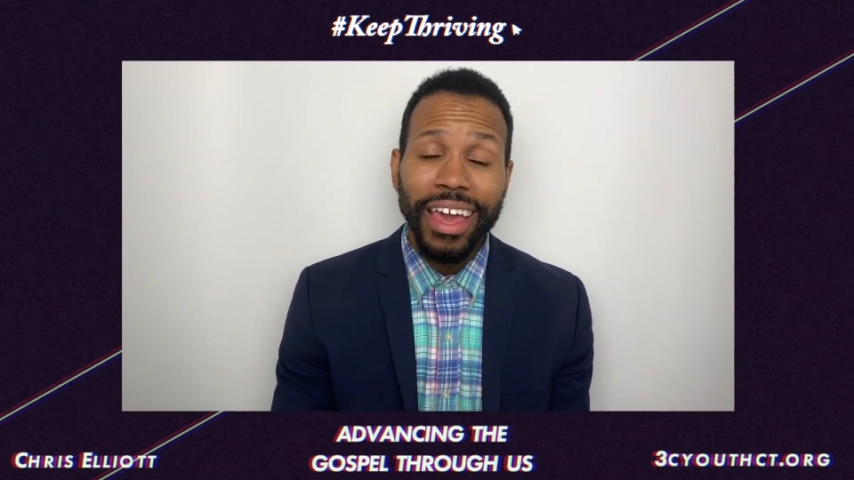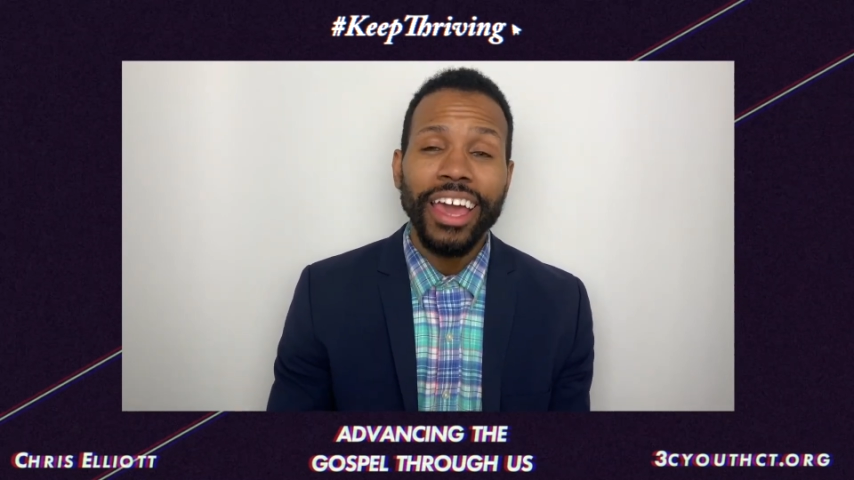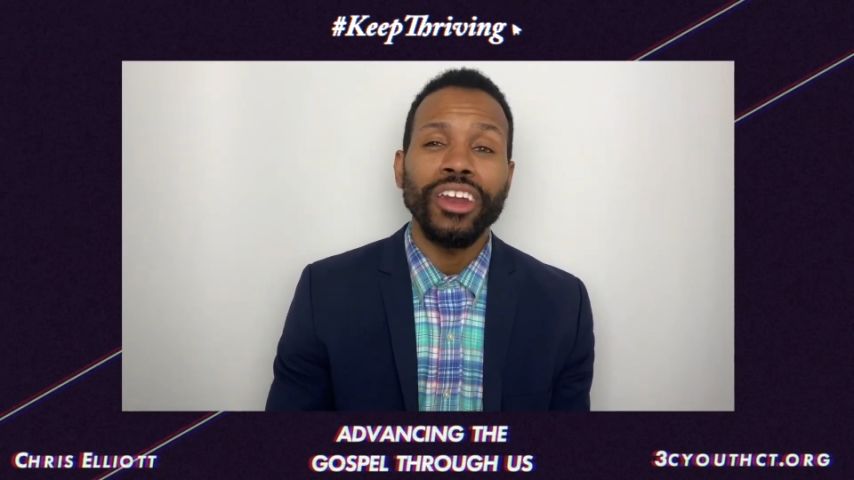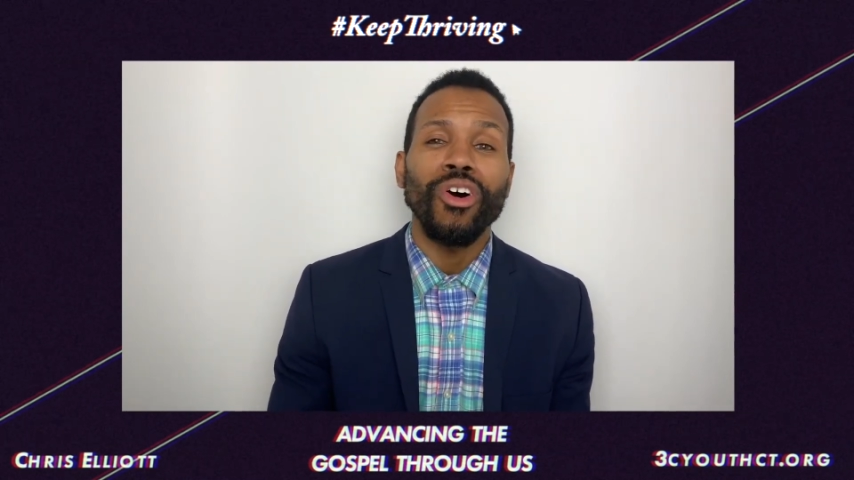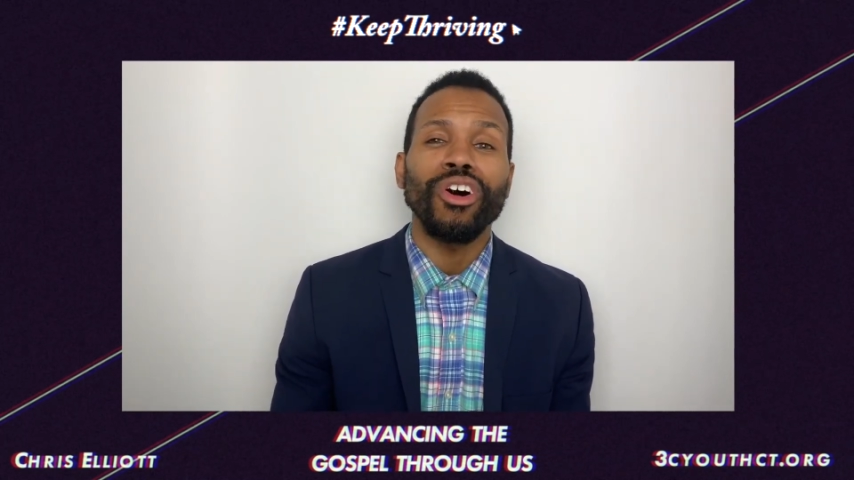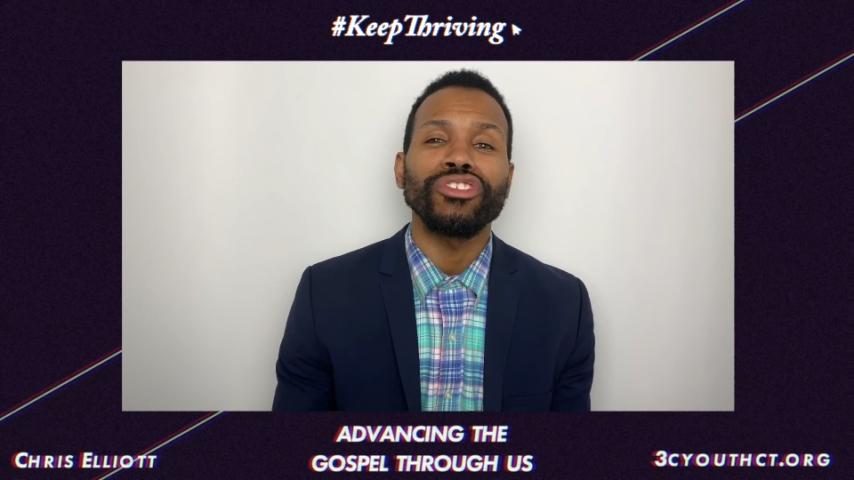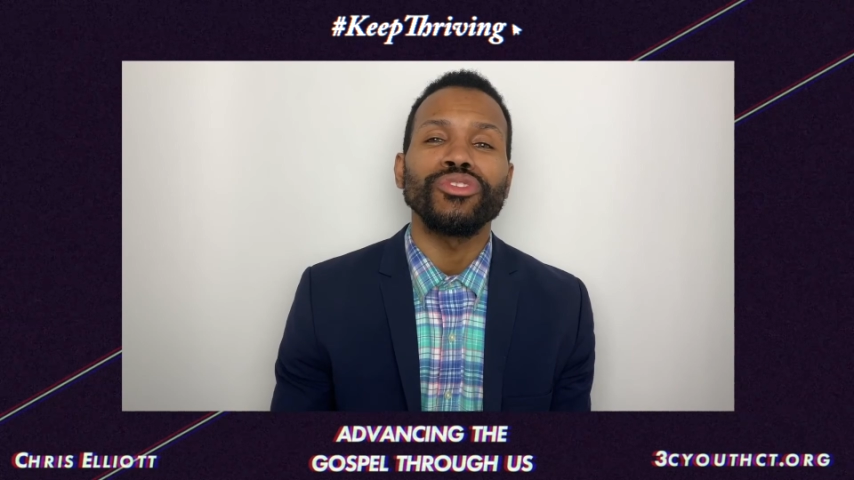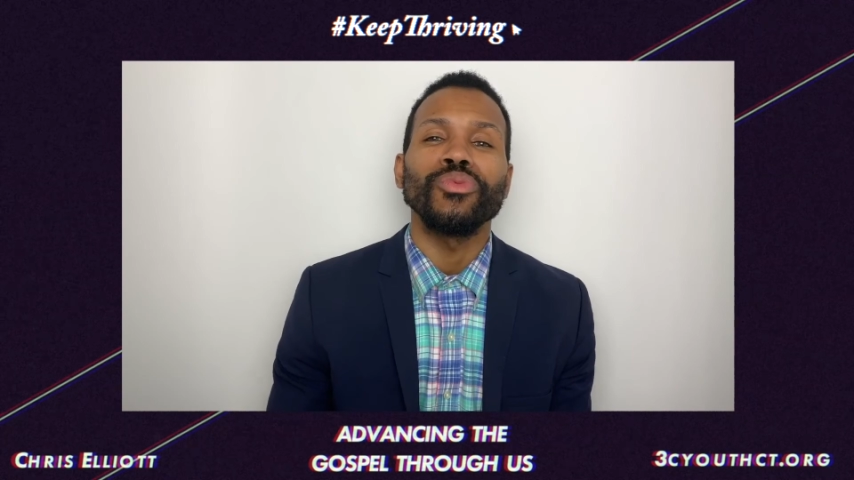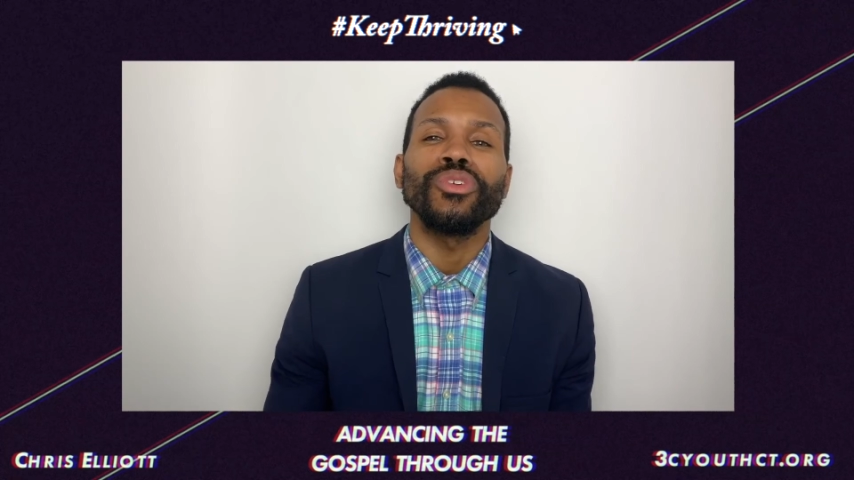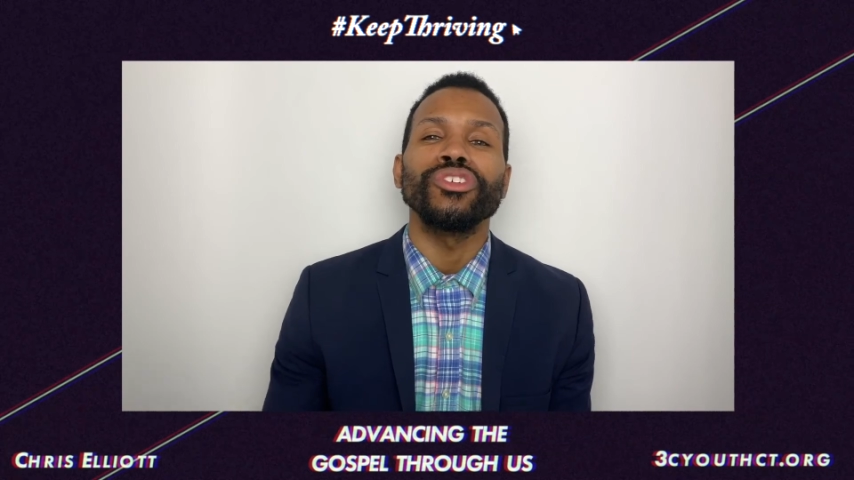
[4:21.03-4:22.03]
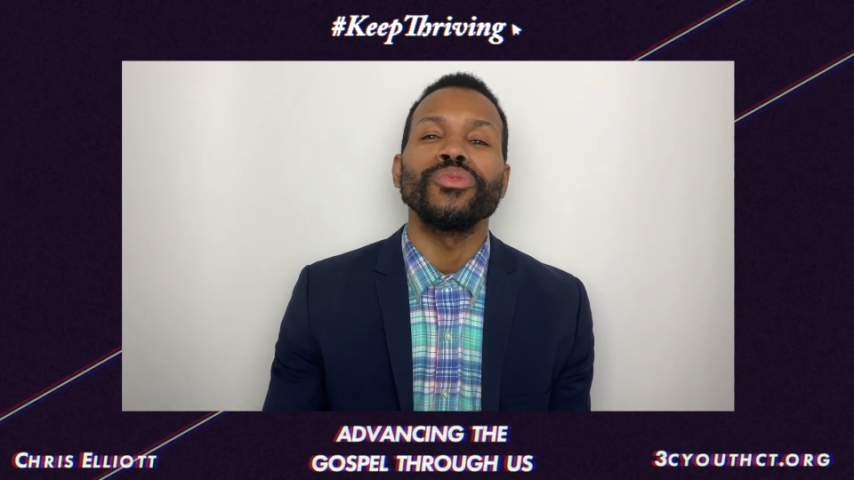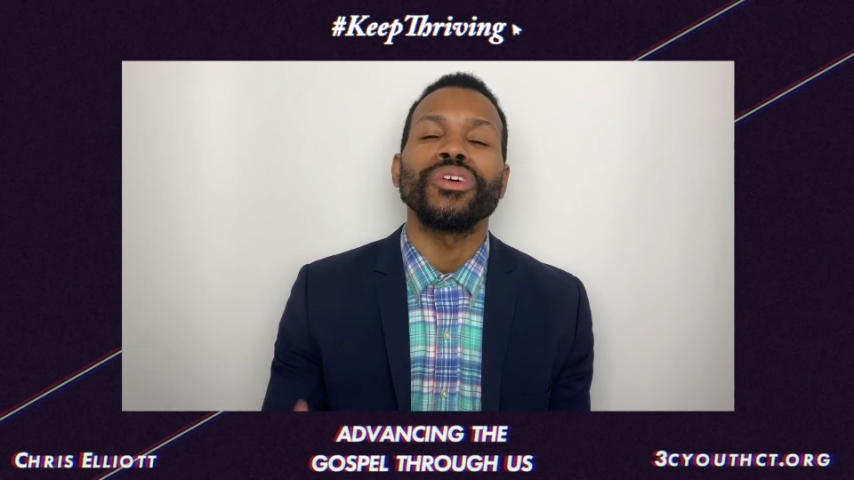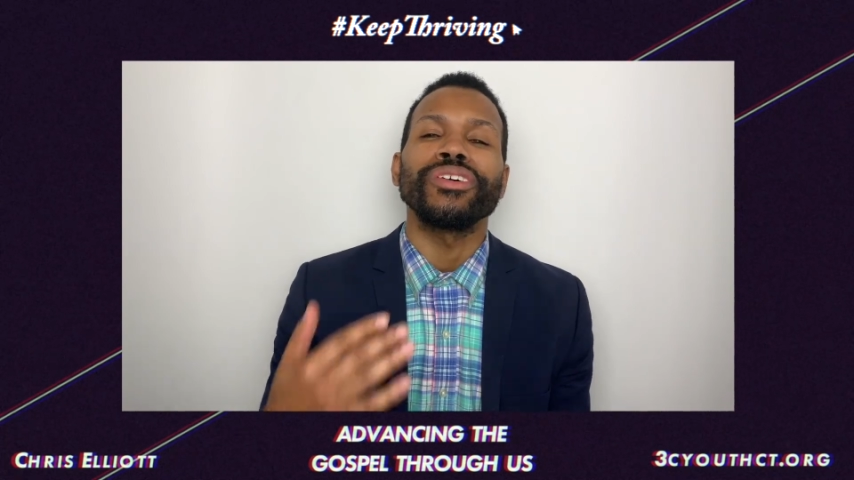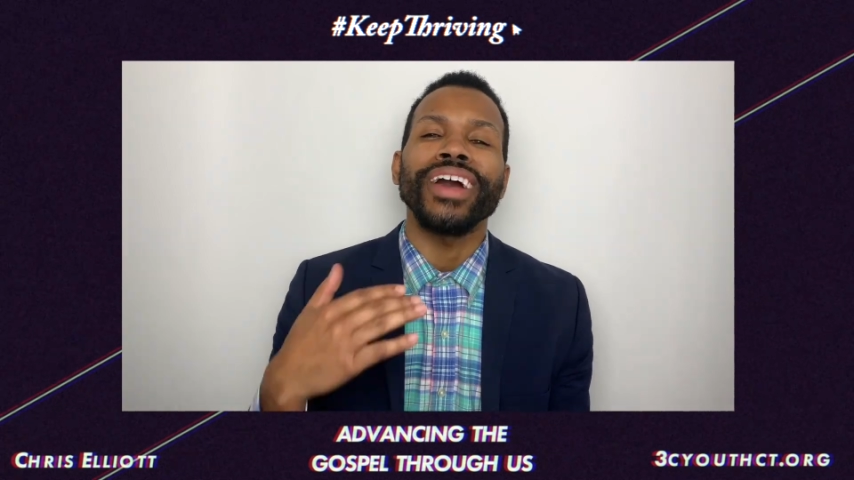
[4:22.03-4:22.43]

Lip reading: And also, what do you want to